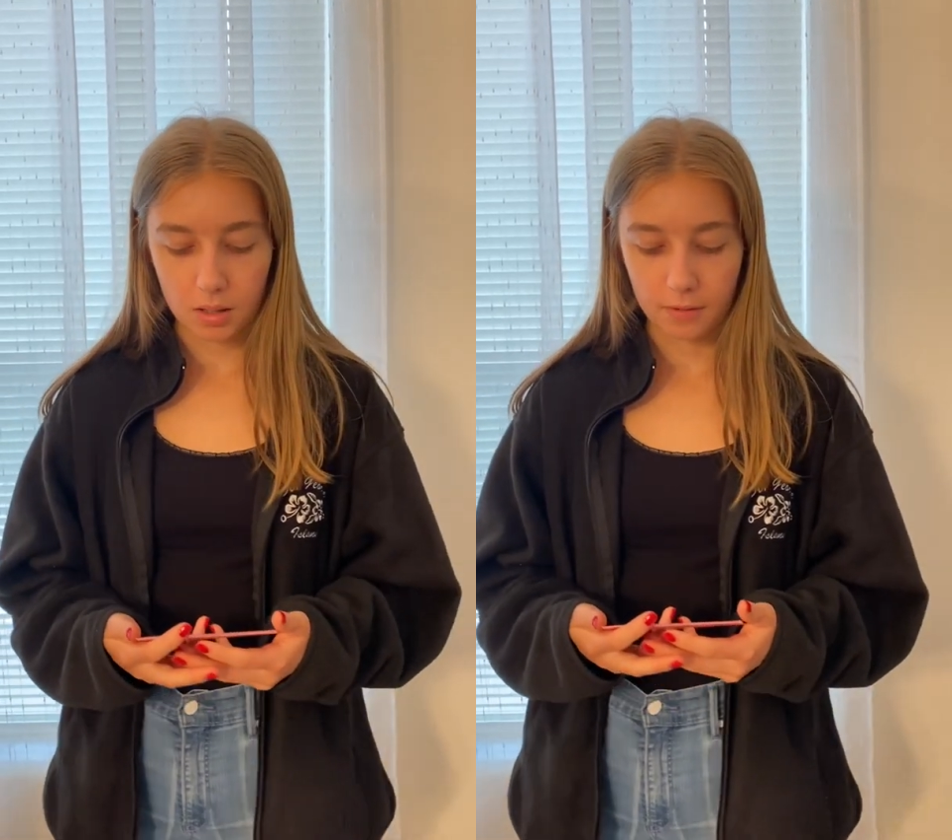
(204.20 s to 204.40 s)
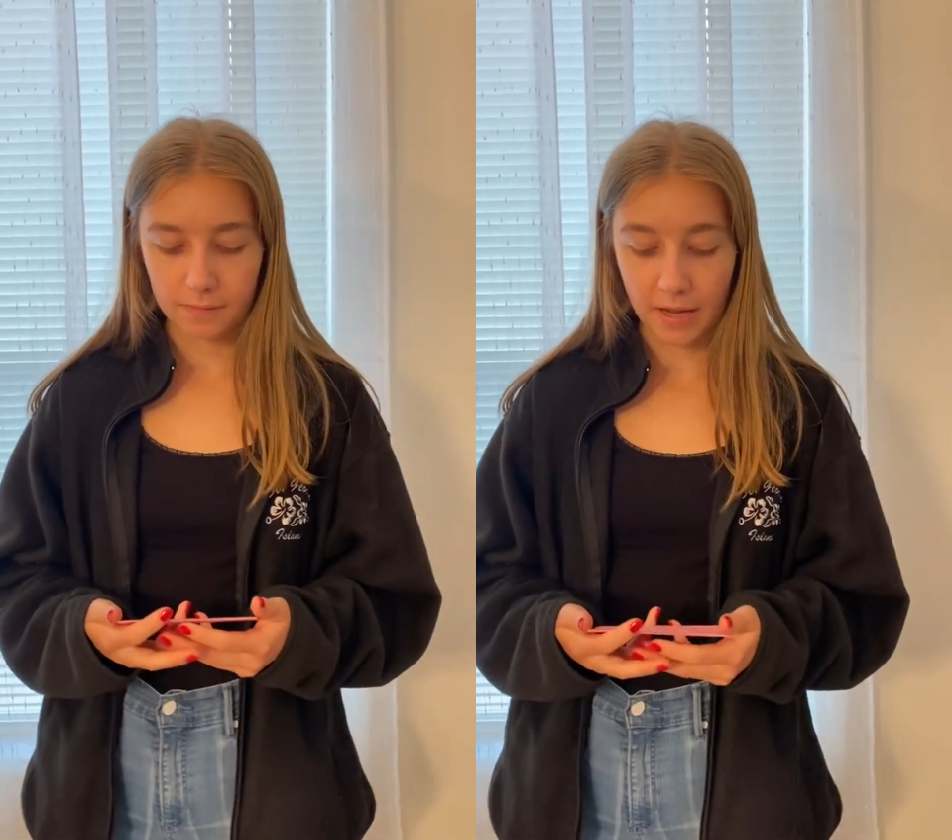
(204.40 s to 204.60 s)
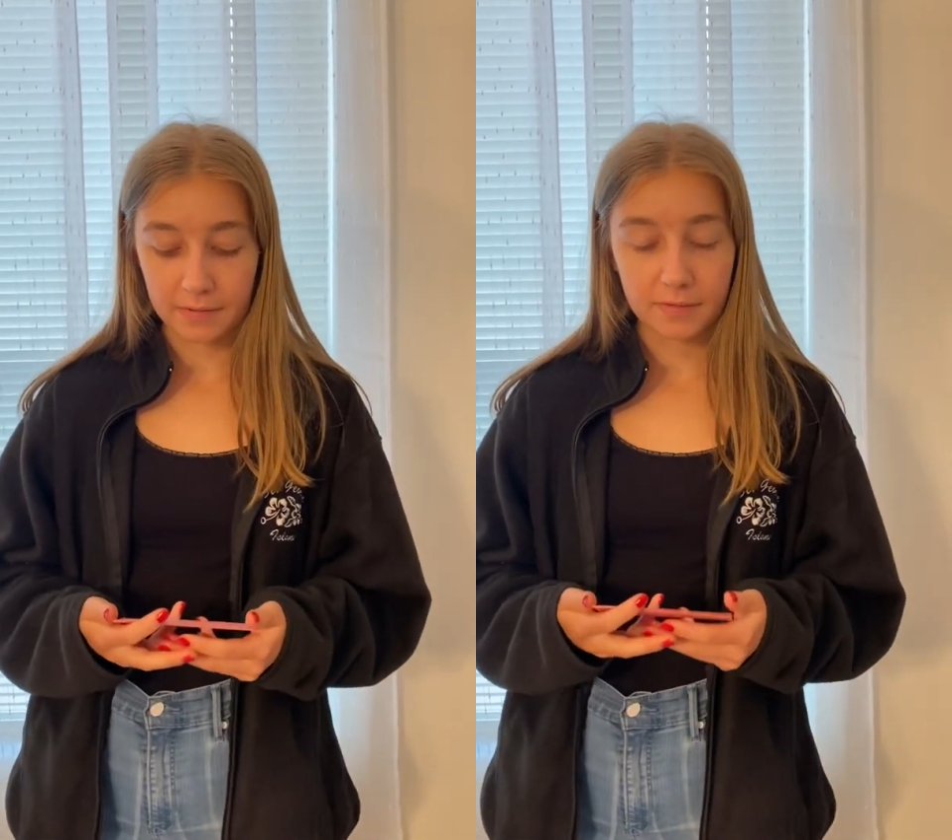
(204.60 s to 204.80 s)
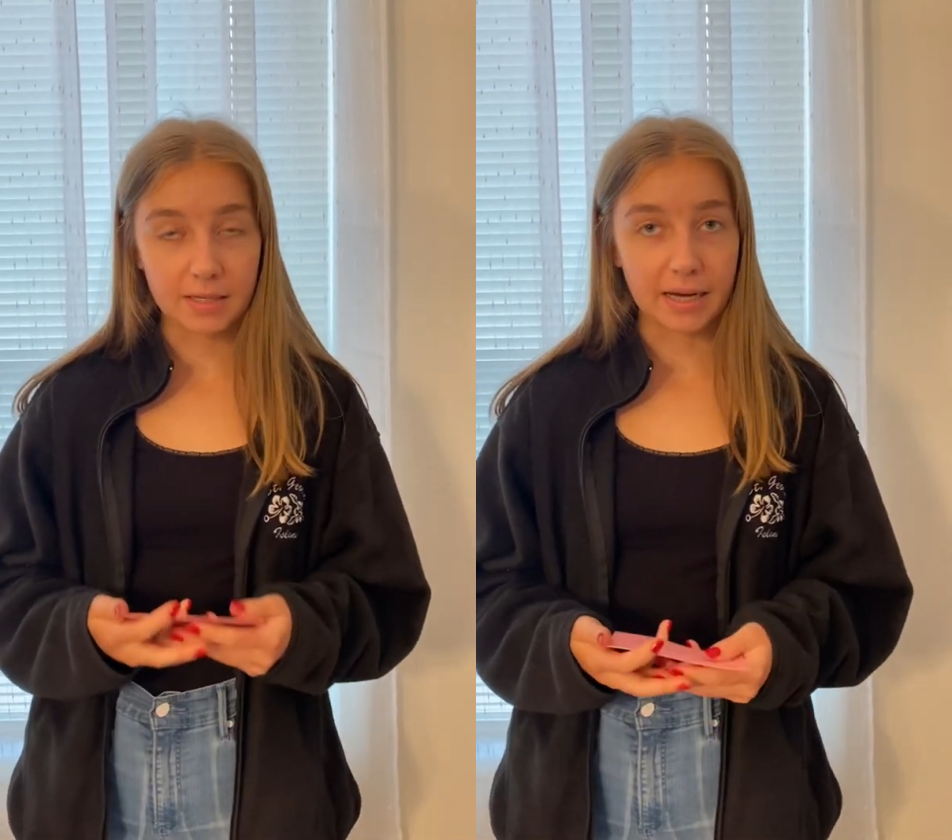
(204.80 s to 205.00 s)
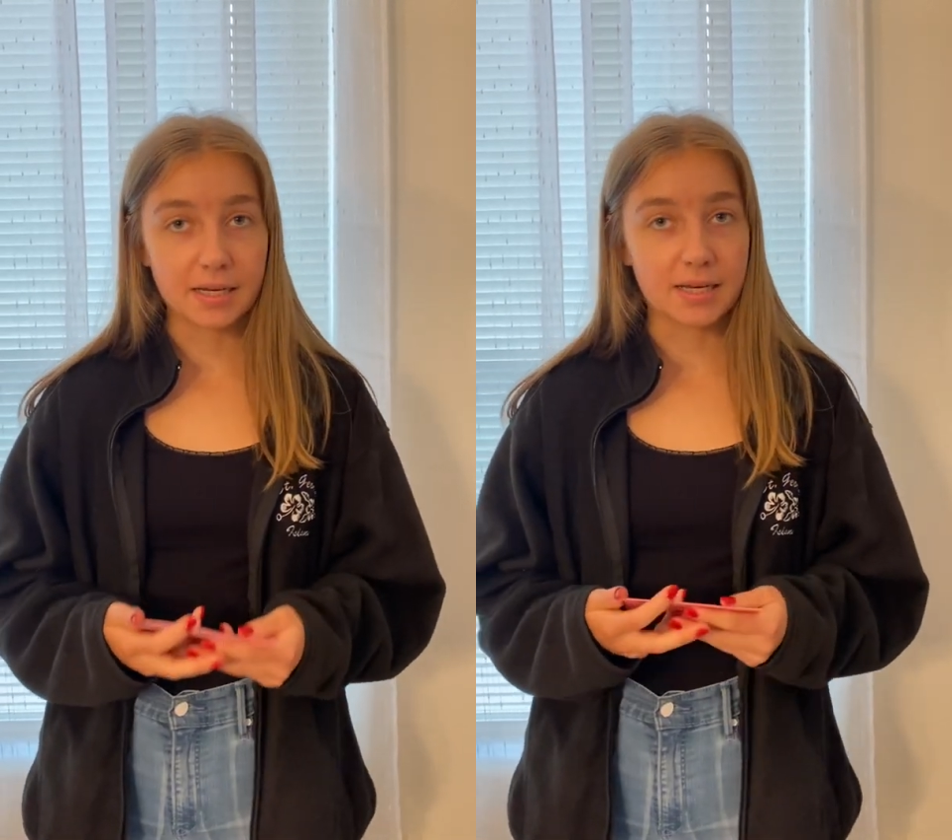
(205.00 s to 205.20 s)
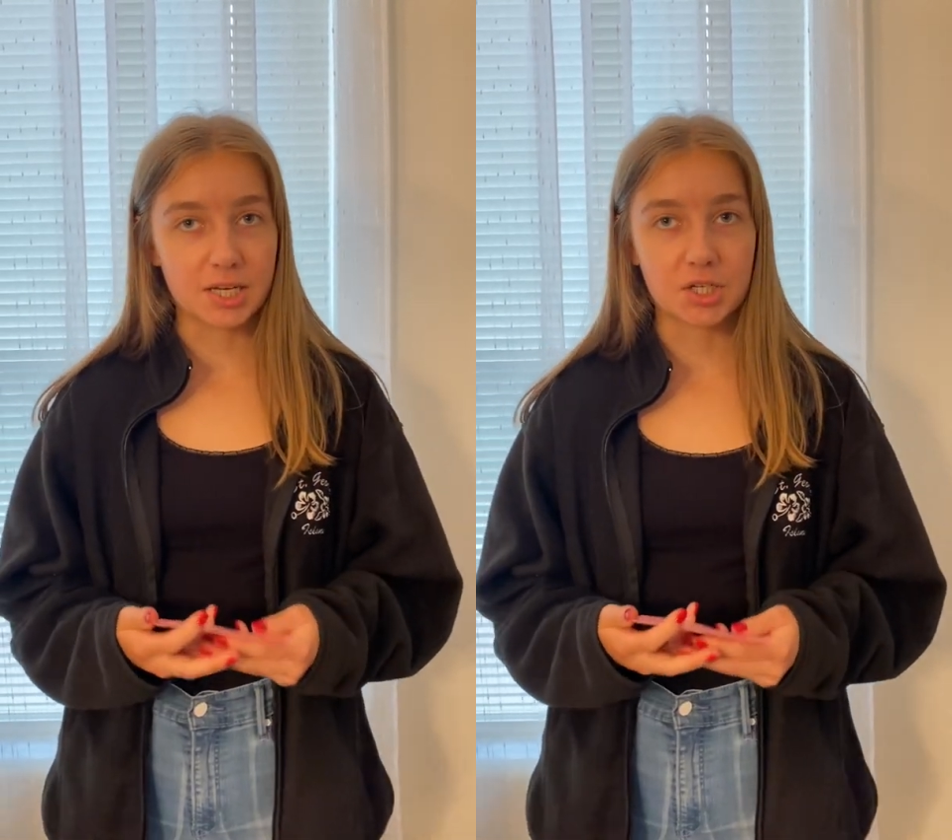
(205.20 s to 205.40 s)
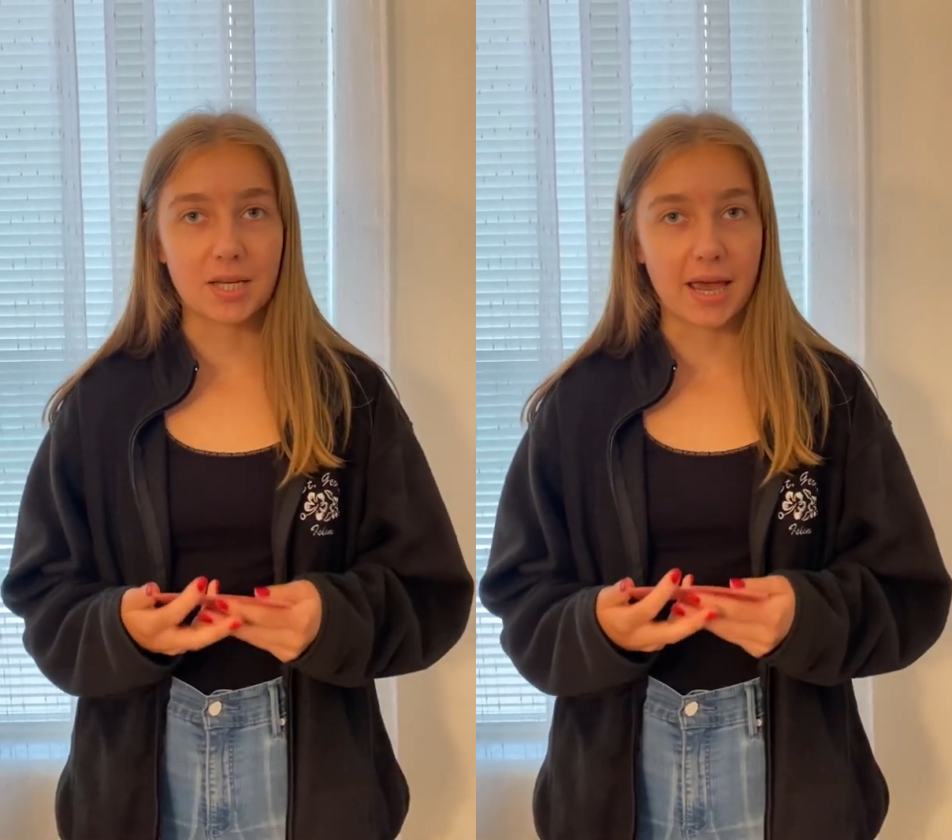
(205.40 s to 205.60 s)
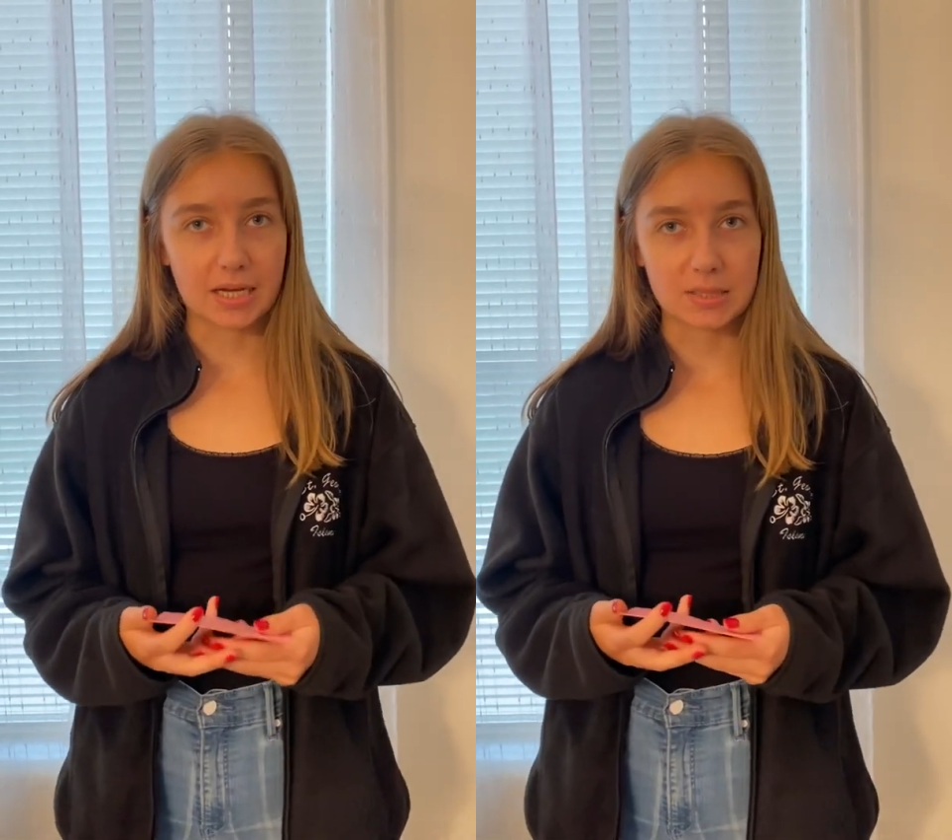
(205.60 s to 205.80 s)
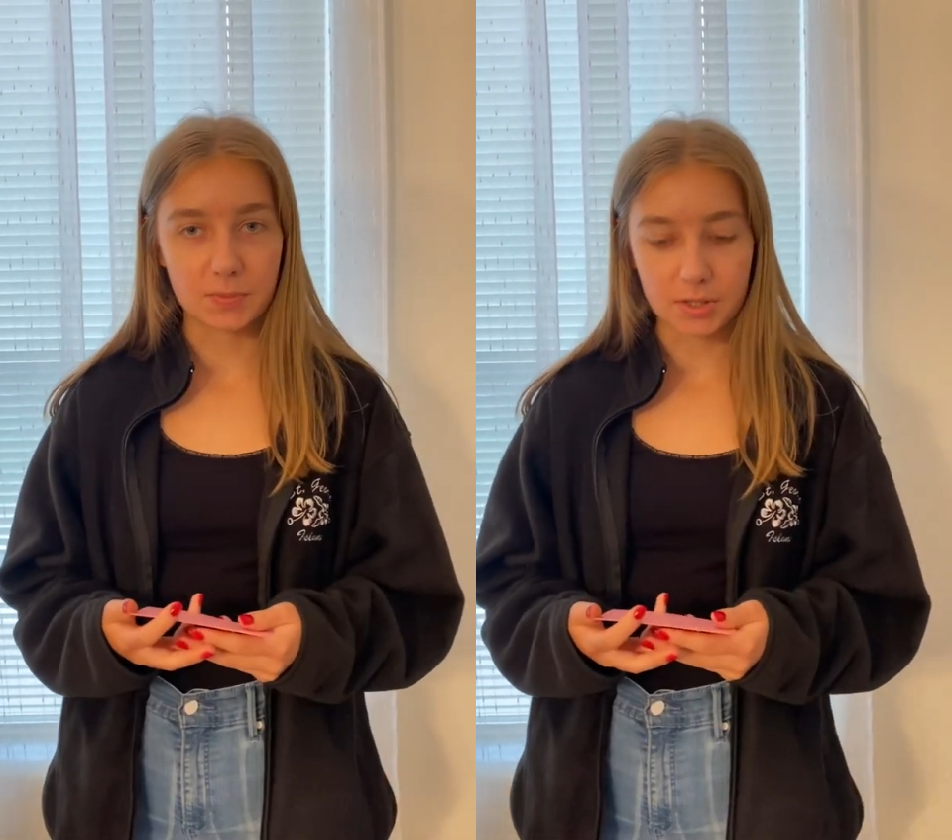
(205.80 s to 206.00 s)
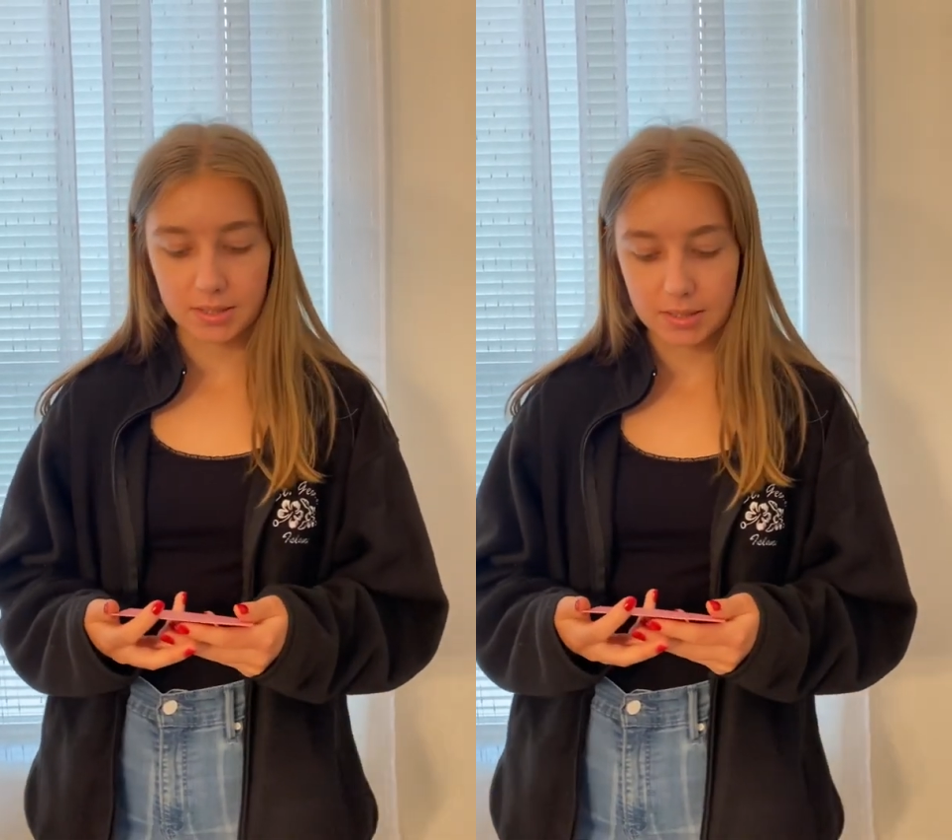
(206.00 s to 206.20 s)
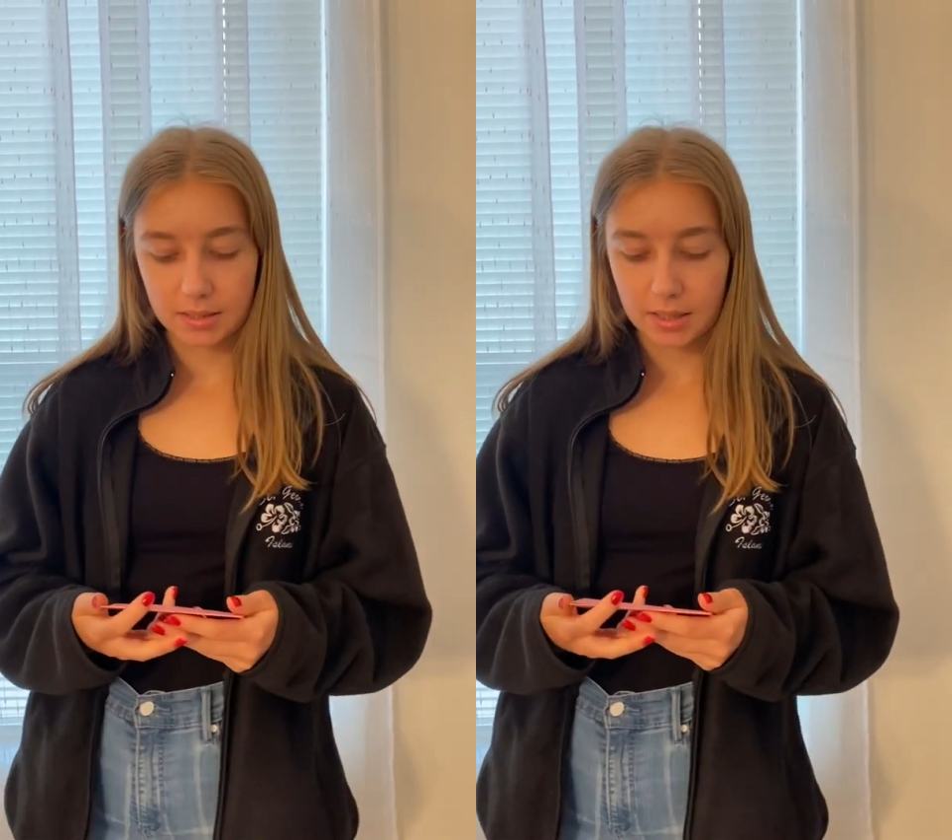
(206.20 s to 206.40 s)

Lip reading: 5 United Nations experts